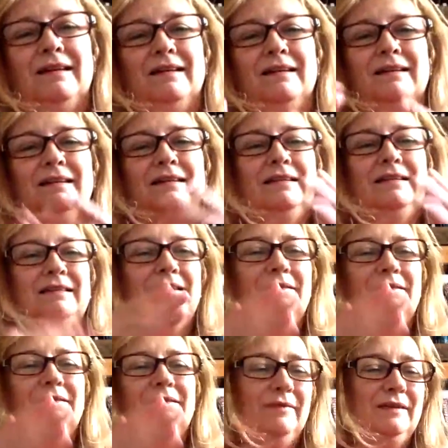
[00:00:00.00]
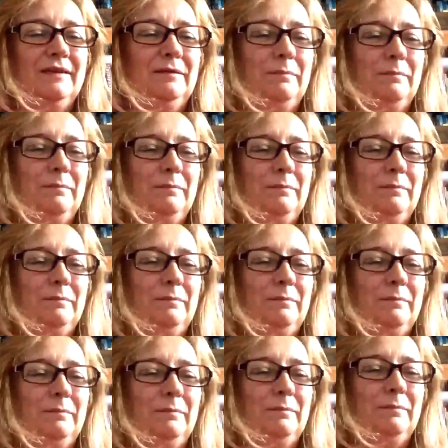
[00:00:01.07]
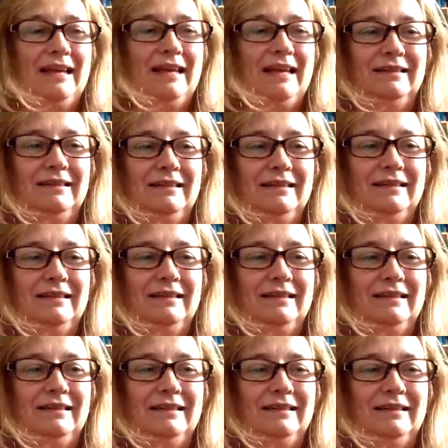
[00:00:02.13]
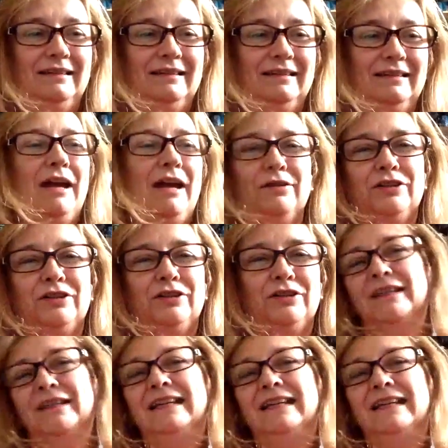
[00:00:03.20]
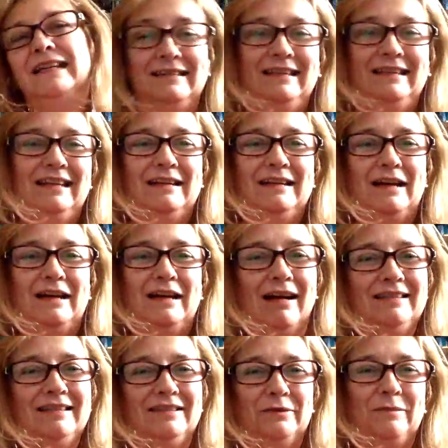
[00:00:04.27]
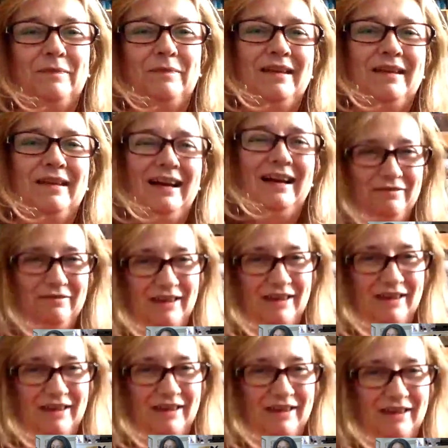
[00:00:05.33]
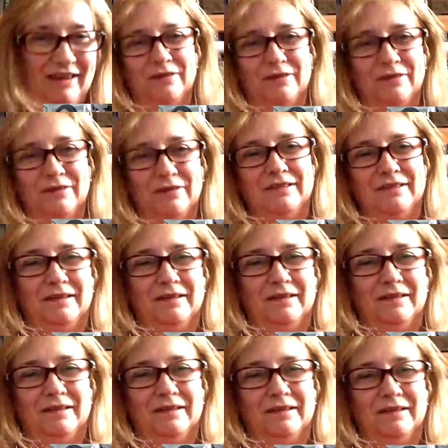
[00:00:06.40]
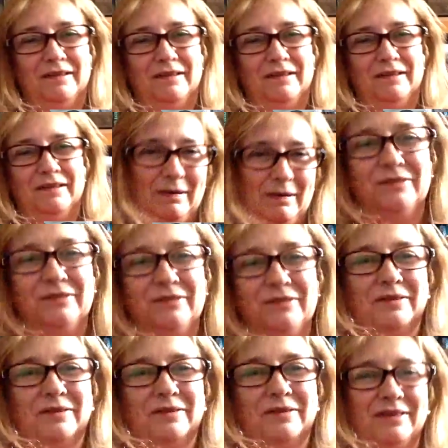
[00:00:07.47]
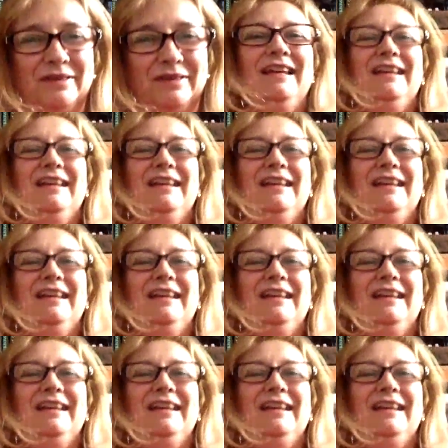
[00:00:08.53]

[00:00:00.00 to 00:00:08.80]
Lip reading: speech about that I never ever showed interest in art. So otherwise I was playing piano